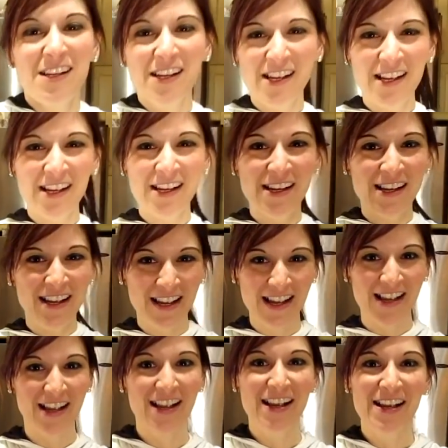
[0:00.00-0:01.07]
Uh oh.
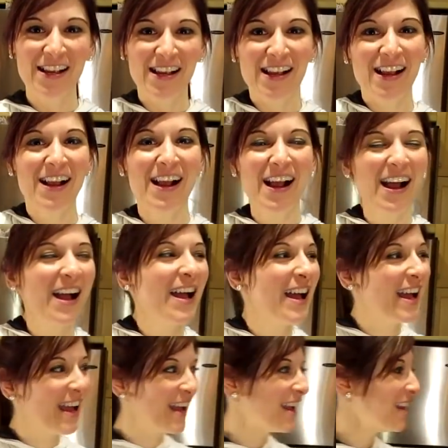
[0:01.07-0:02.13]
Things are getting
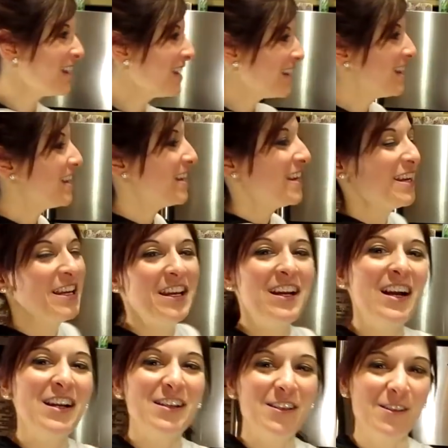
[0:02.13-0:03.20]
serious now. You
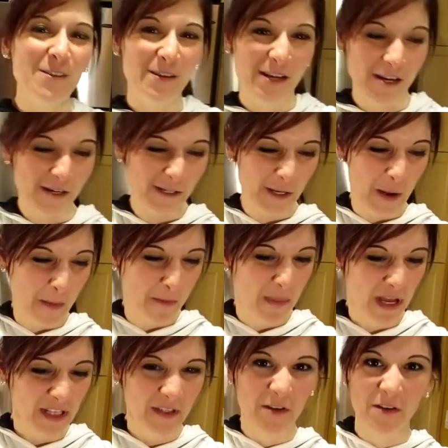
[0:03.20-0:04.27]
gotta show your
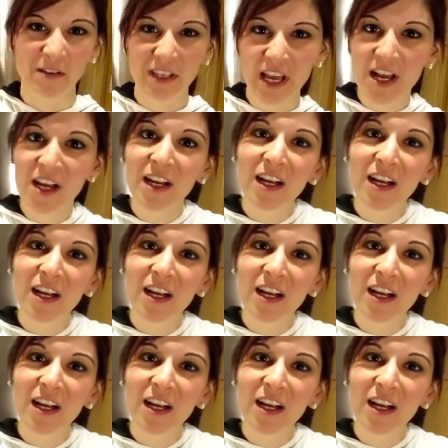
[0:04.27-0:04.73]
muscles.